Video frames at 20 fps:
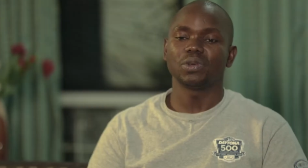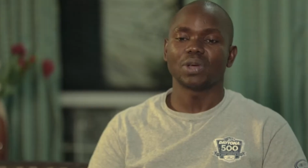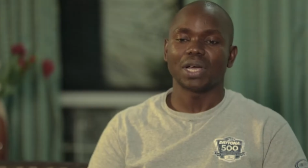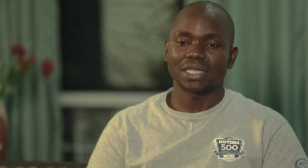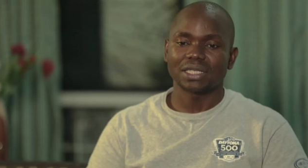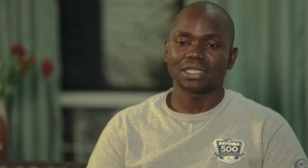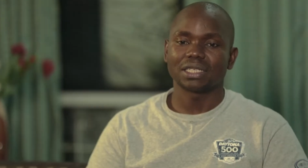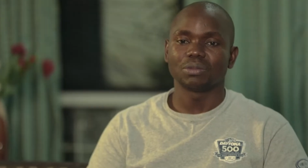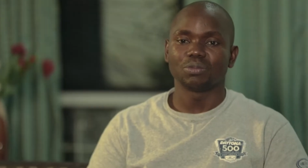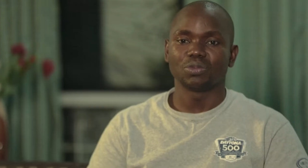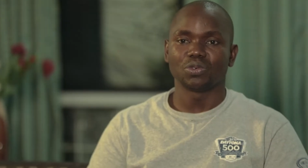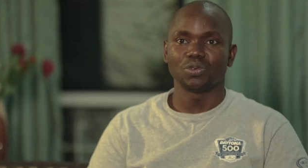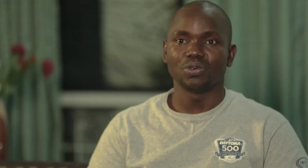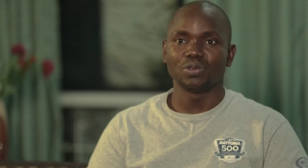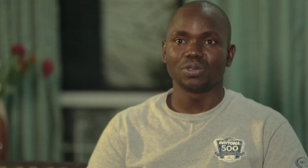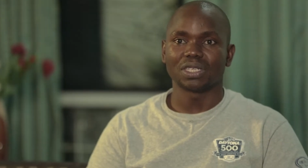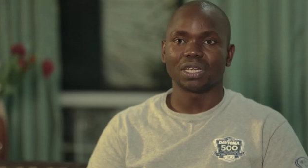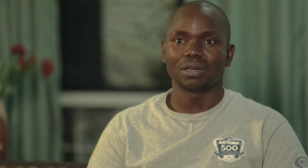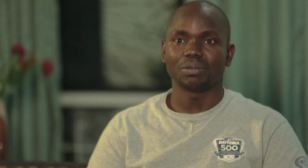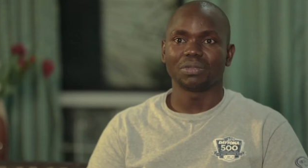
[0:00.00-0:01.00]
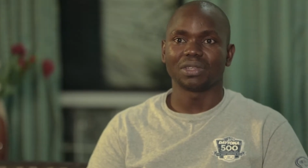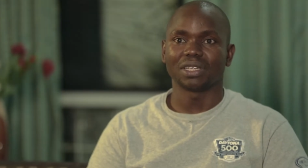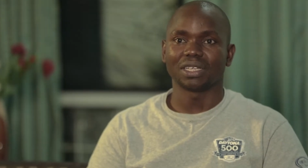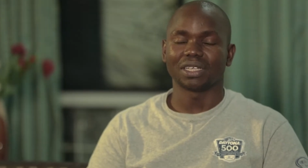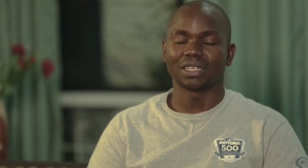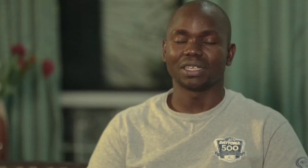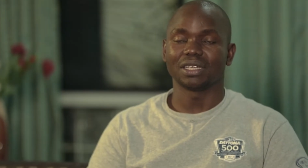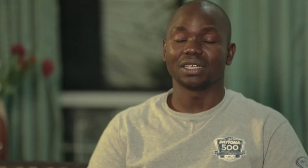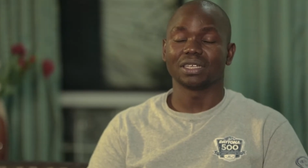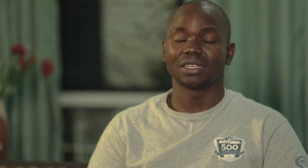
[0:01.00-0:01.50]
you ask him to do
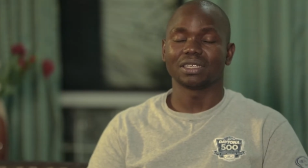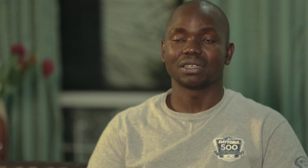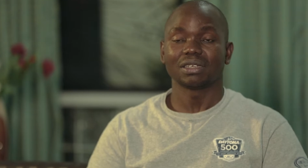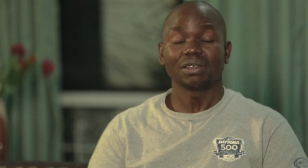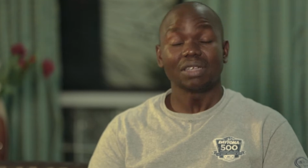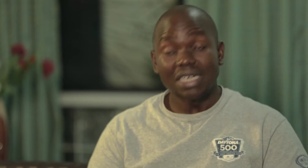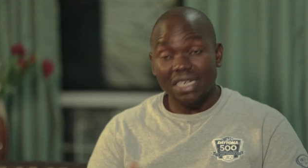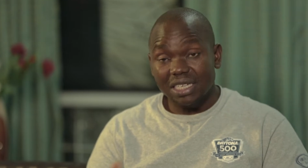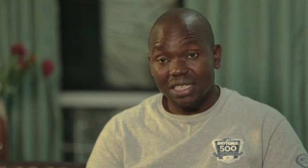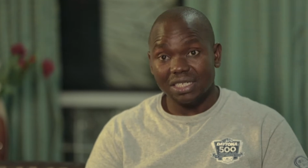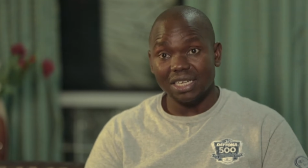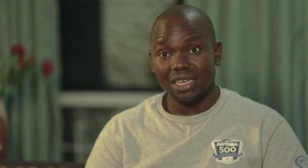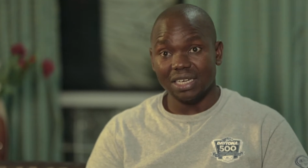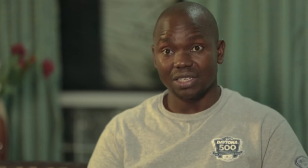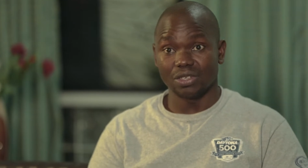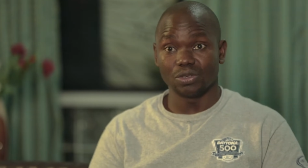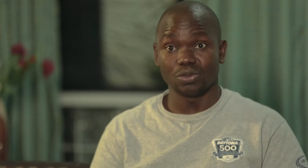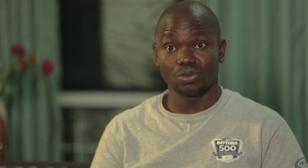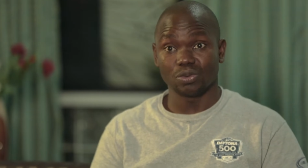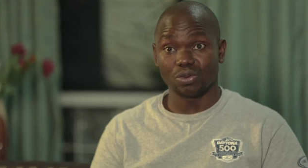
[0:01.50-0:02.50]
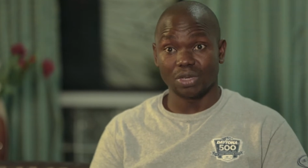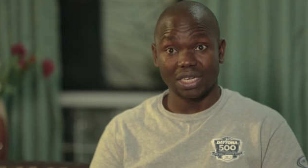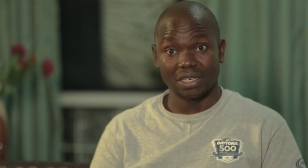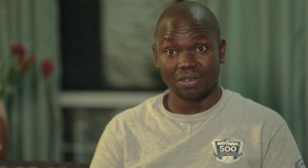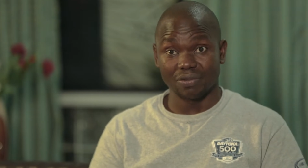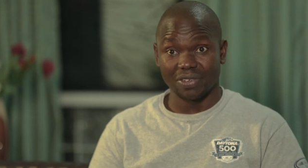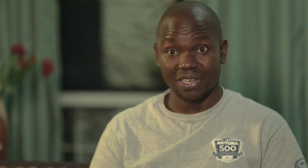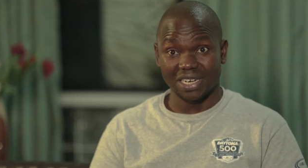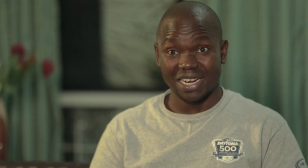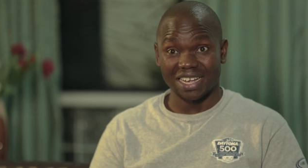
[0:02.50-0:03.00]
something, initially he used to
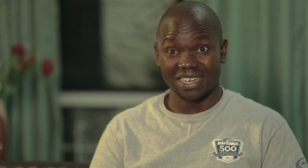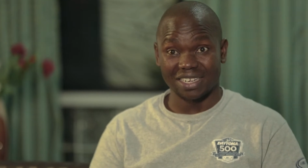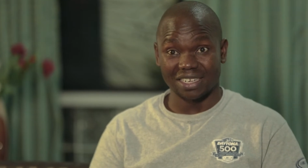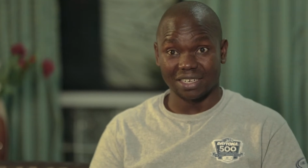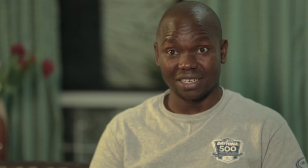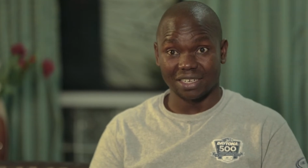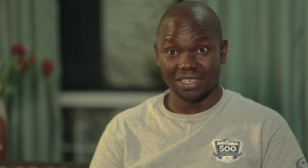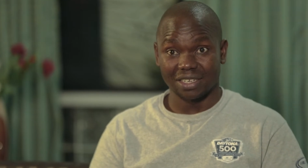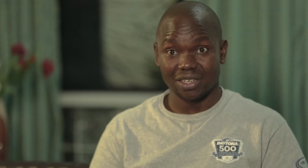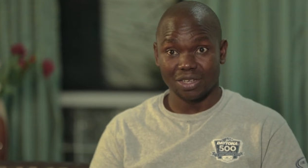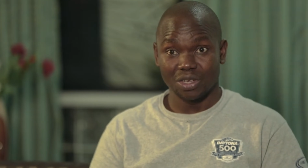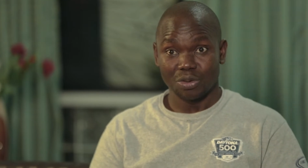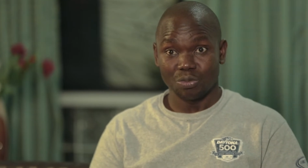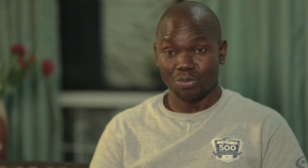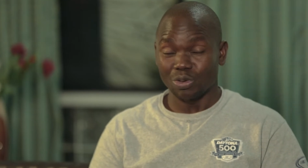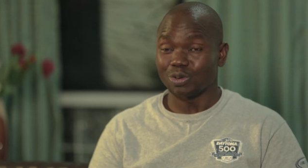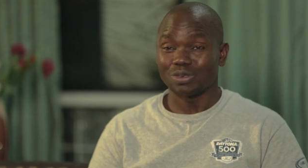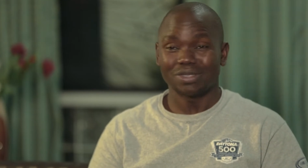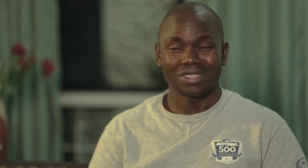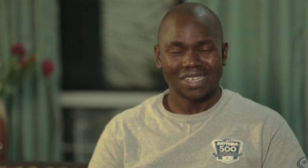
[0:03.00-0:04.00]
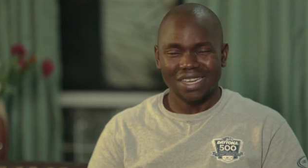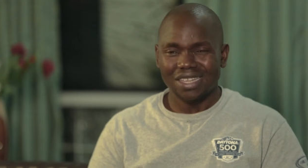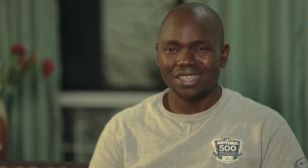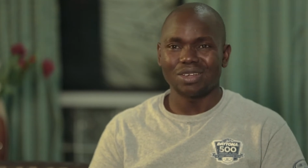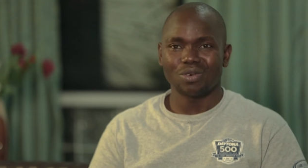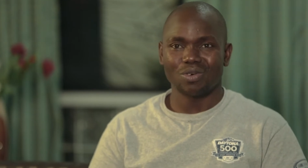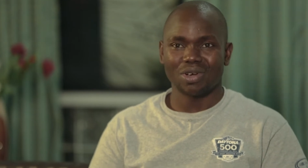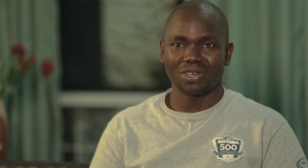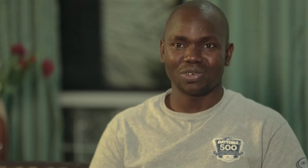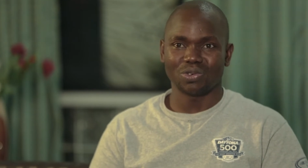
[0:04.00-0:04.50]
get very angry because he
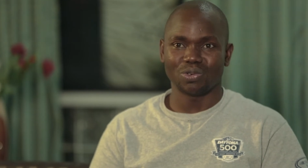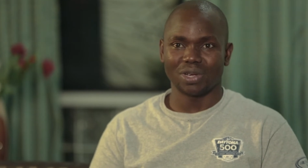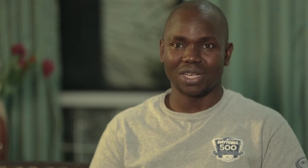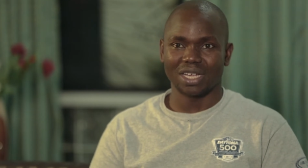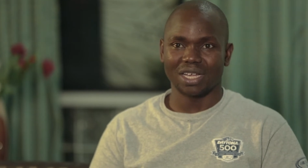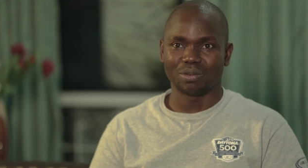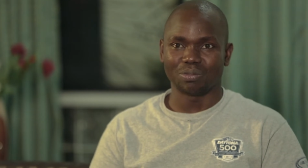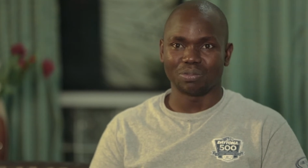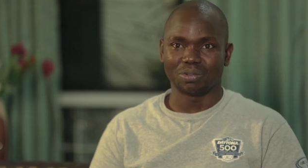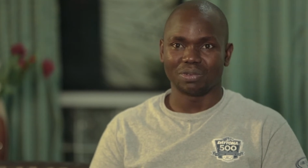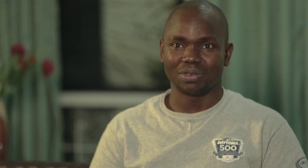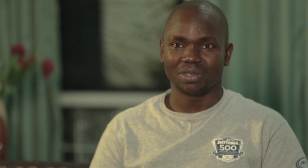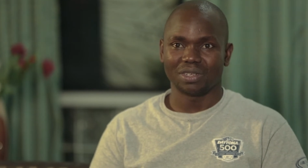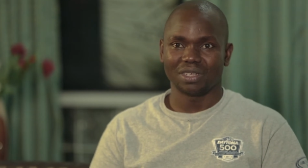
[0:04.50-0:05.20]
doesn't want to wake up.